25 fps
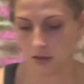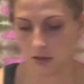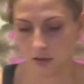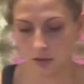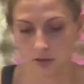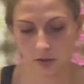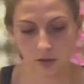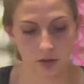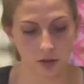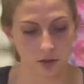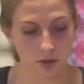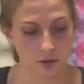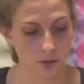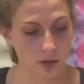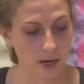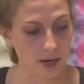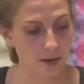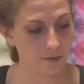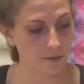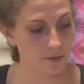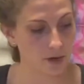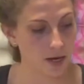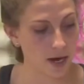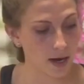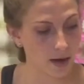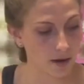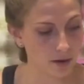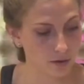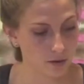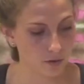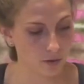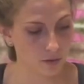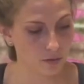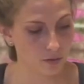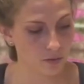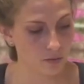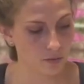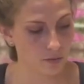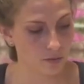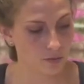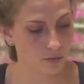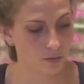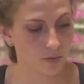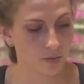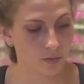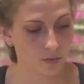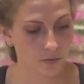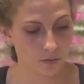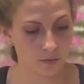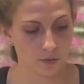So I've now
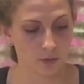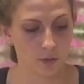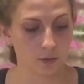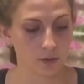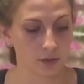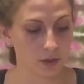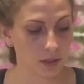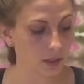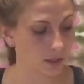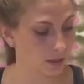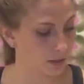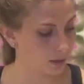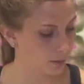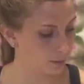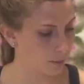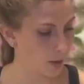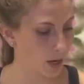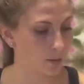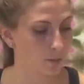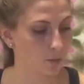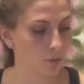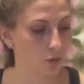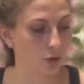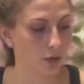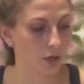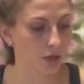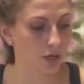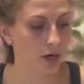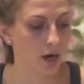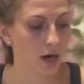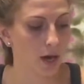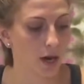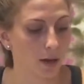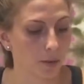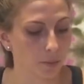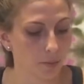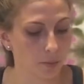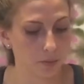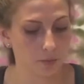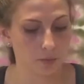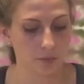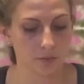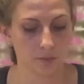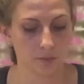folded the bottom corner up,